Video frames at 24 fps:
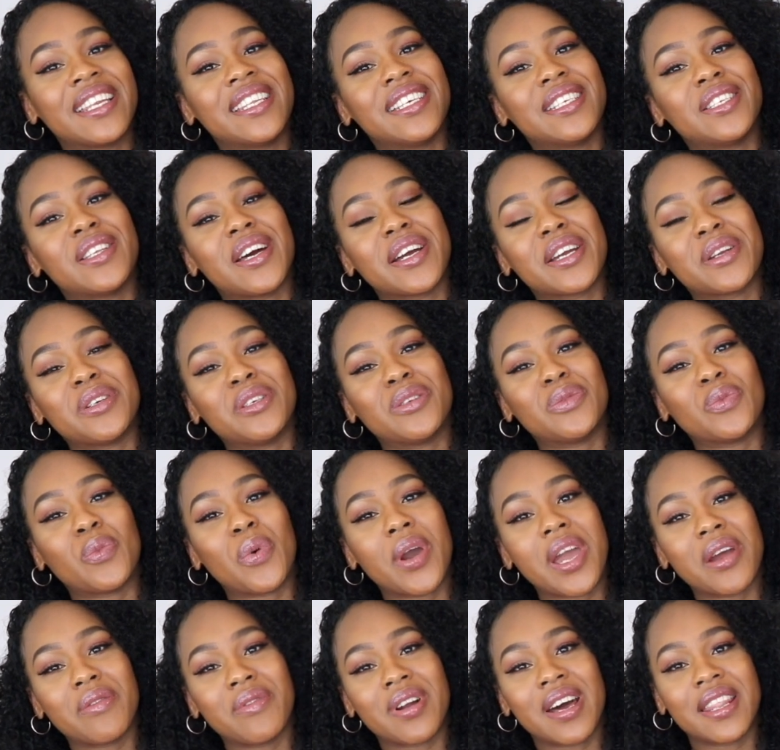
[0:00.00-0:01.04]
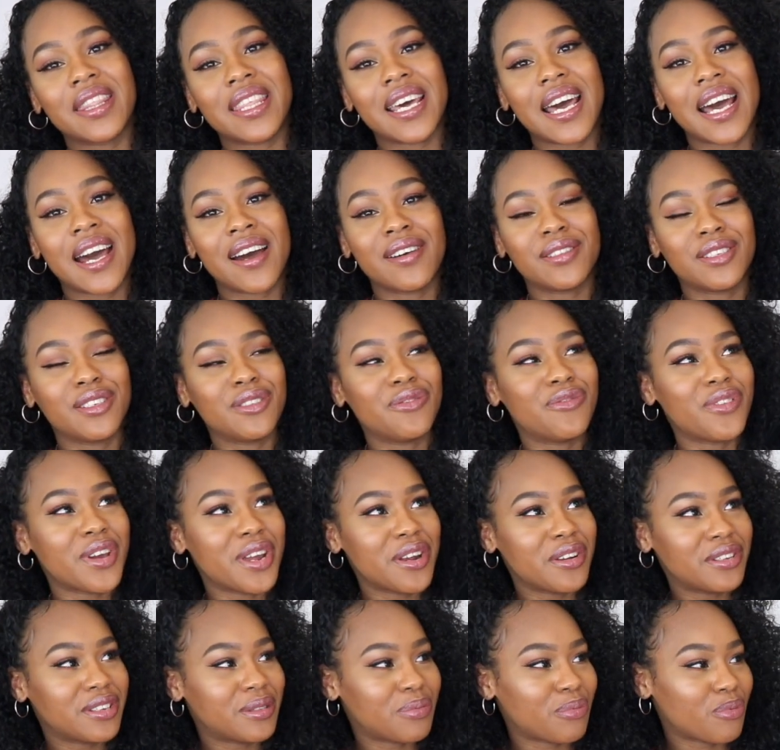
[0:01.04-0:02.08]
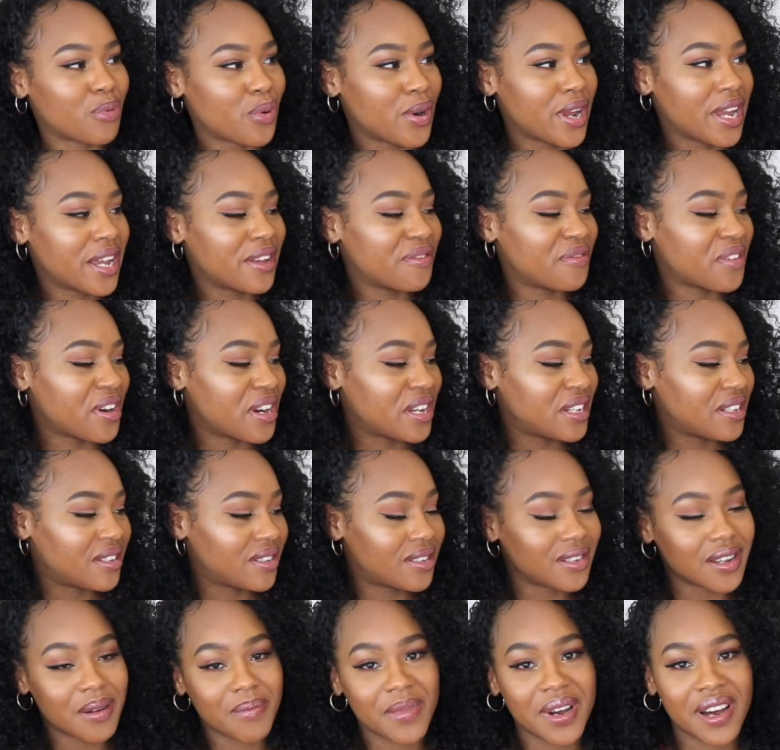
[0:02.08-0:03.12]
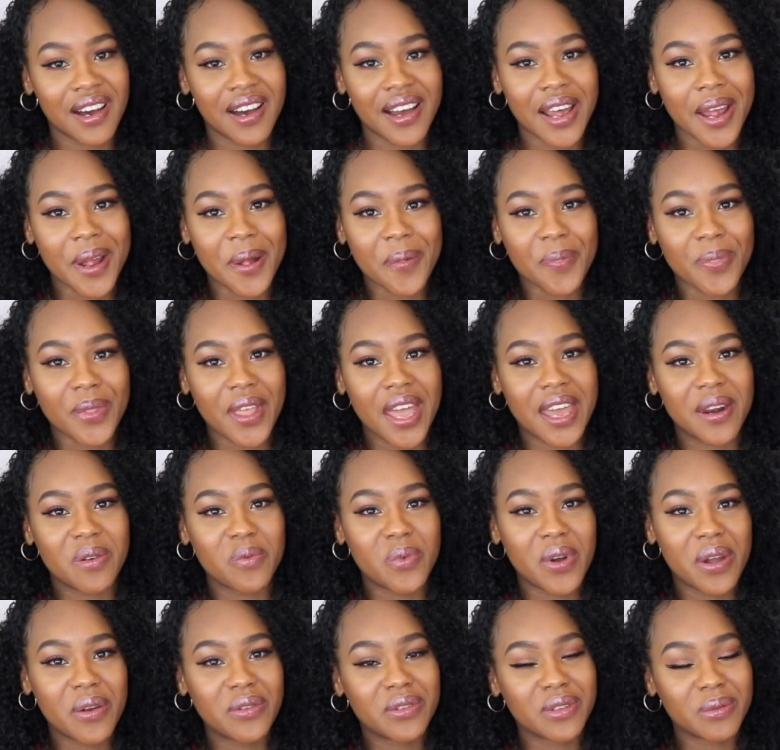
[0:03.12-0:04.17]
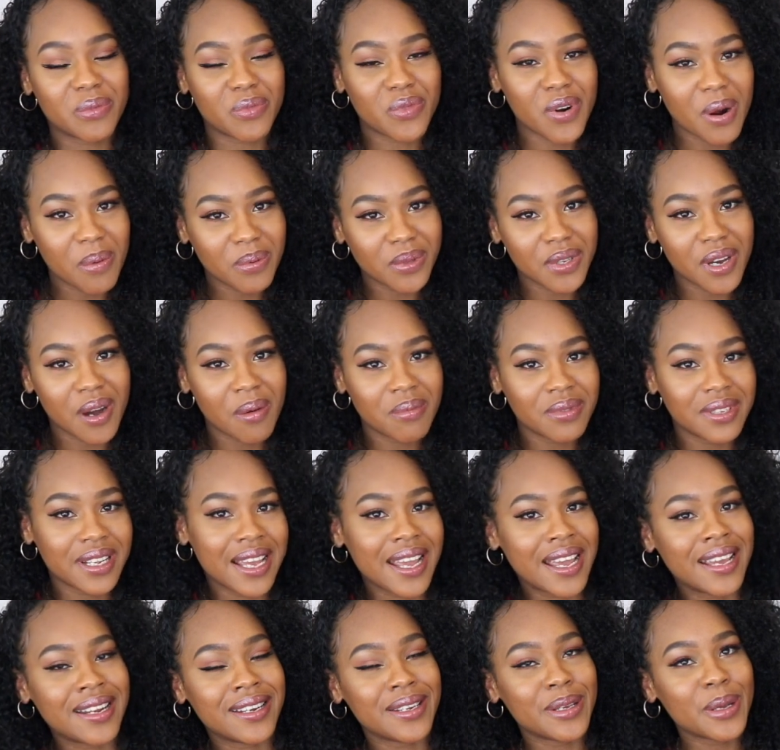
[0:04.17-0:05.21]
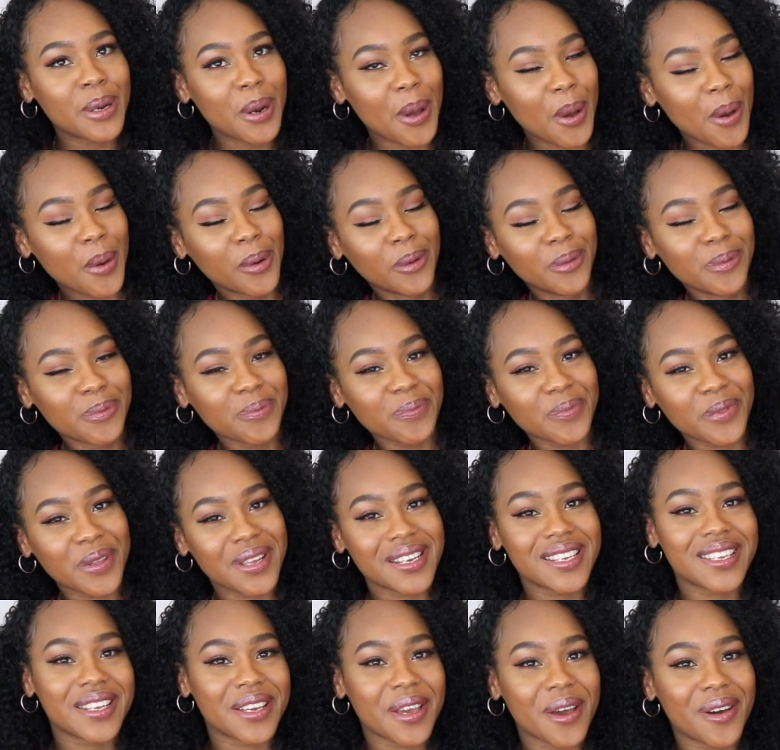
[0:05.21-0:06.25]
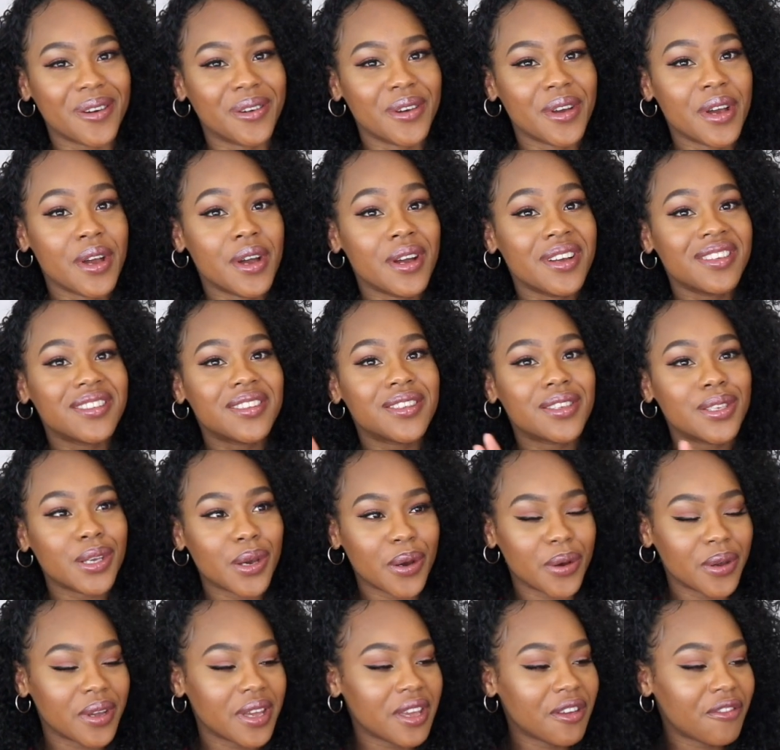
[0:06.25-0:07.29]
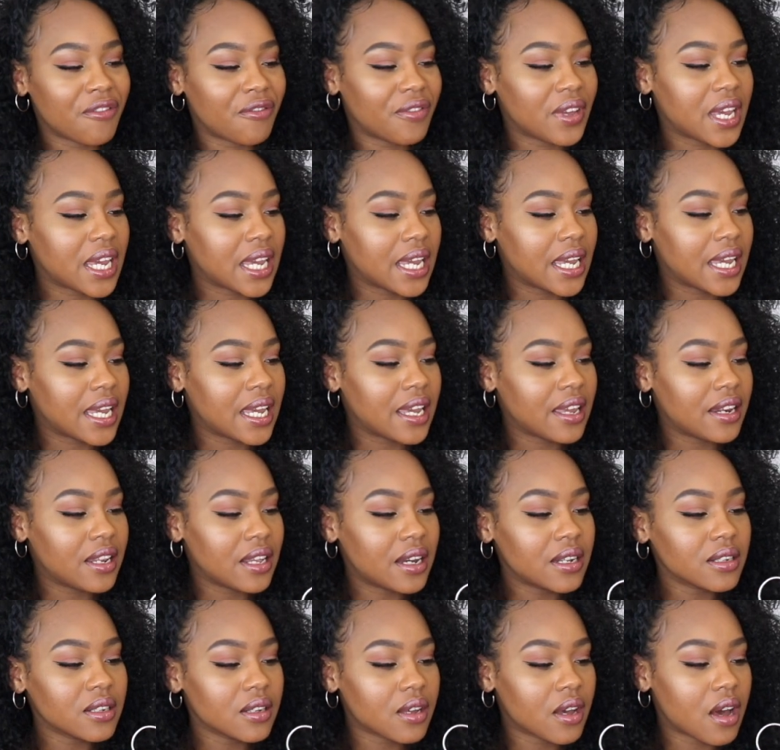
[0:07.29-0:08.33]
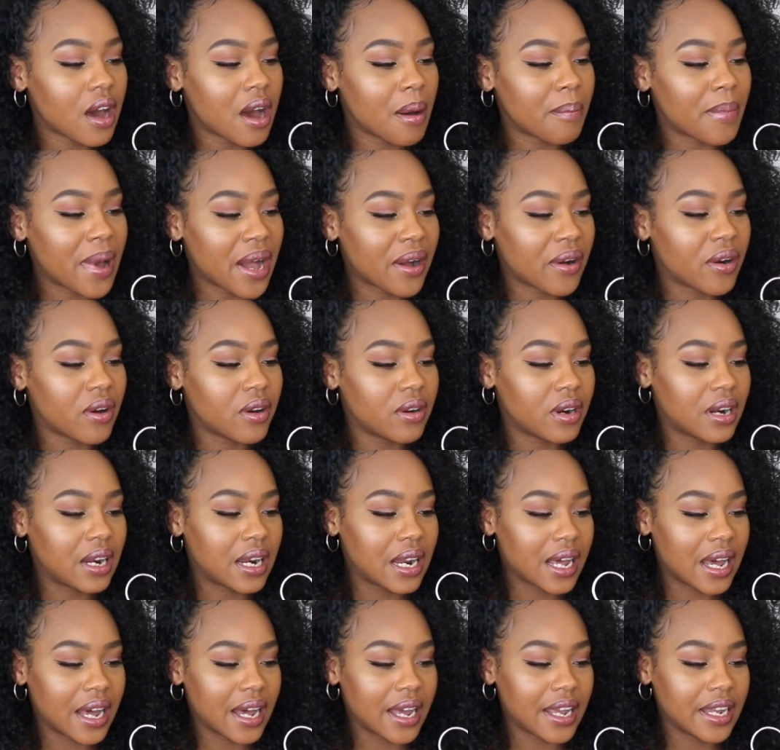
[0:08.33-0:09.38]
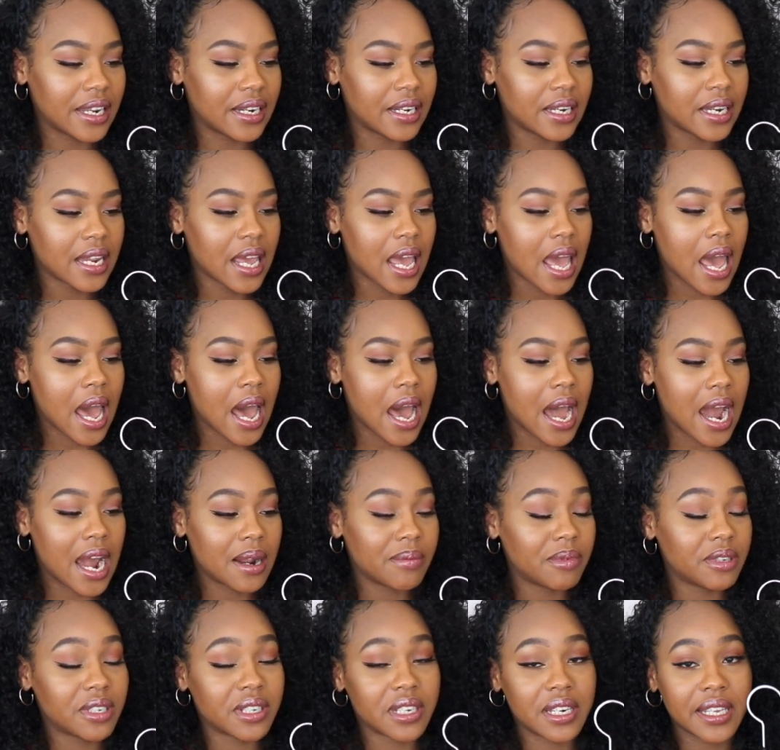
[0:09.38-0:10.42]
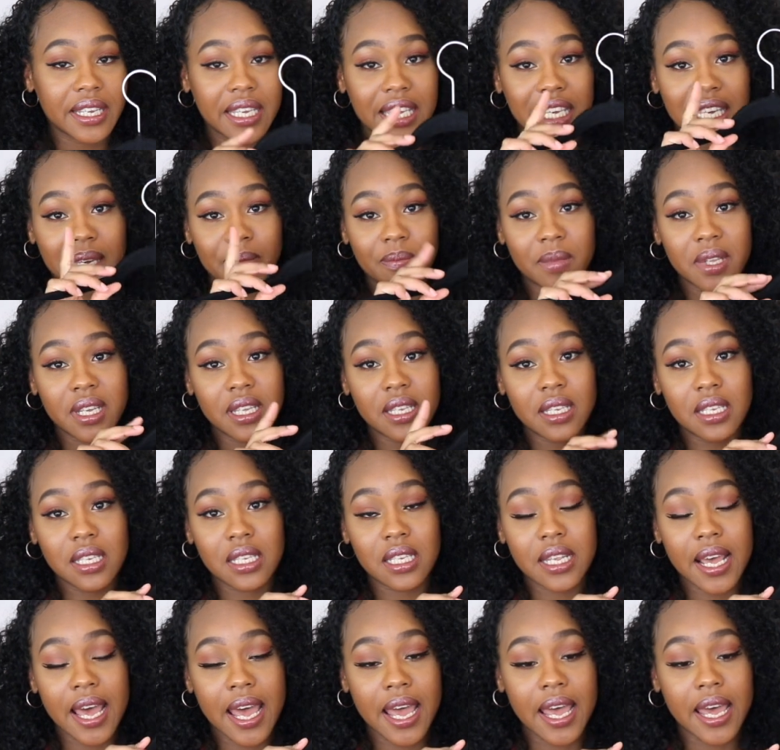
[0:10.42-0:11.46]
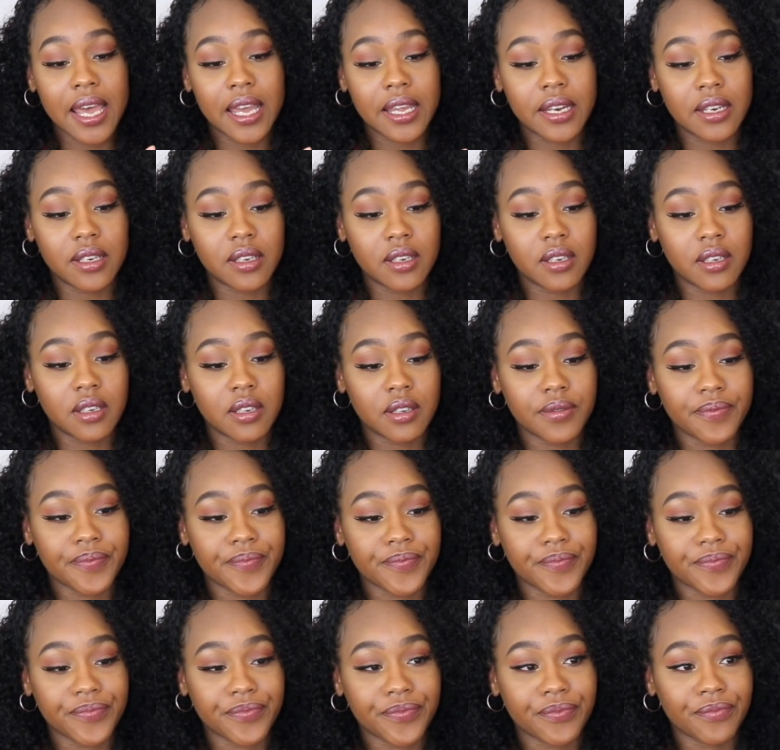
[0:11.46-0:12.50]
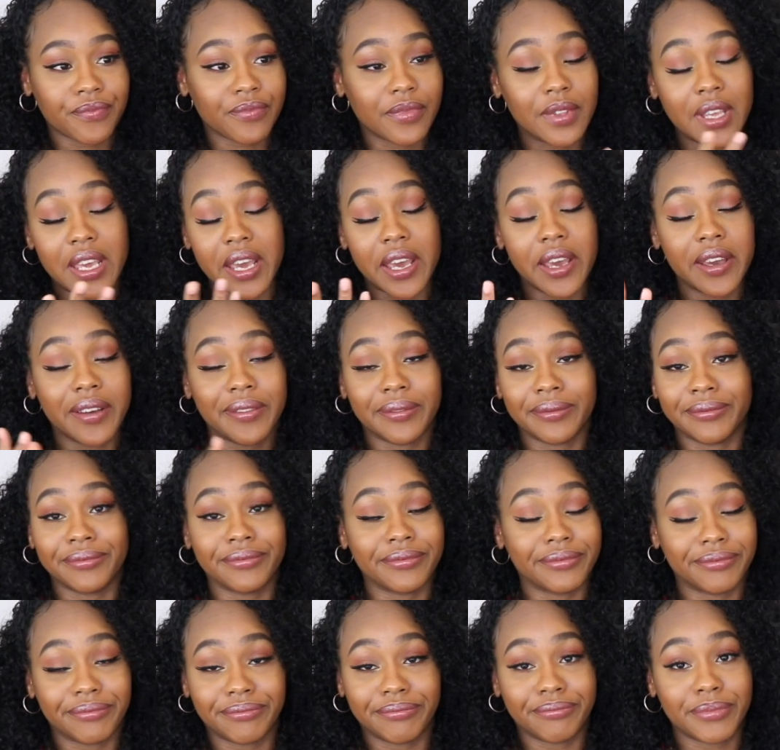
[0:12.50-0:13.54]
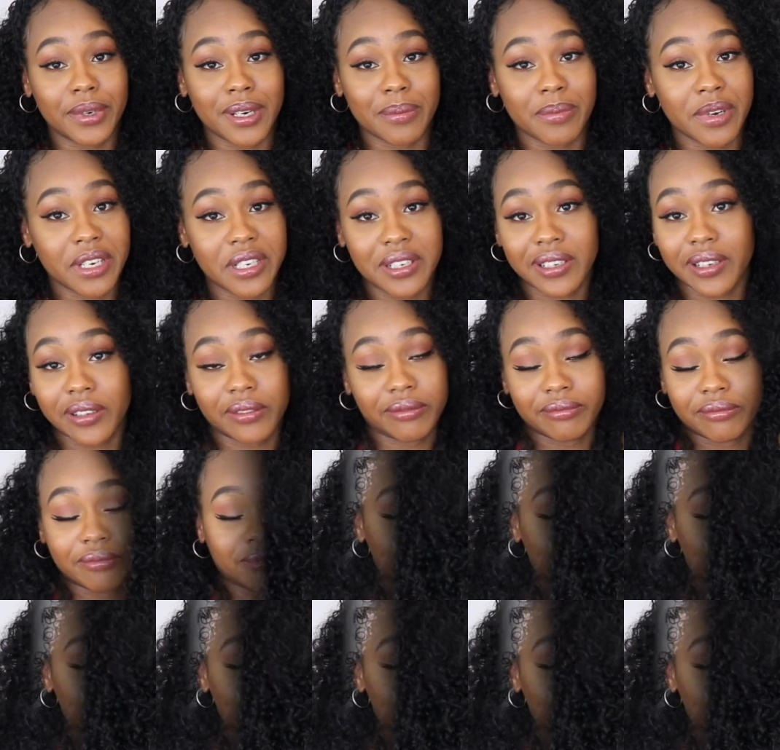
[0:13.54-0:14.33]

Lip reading: like this I can just wear around the house. It's very spring, very summer, and wear some crop tops and, you know, good to go. So if it doesn't come back online, I'm just going to keep this, and yeah, pretty much it.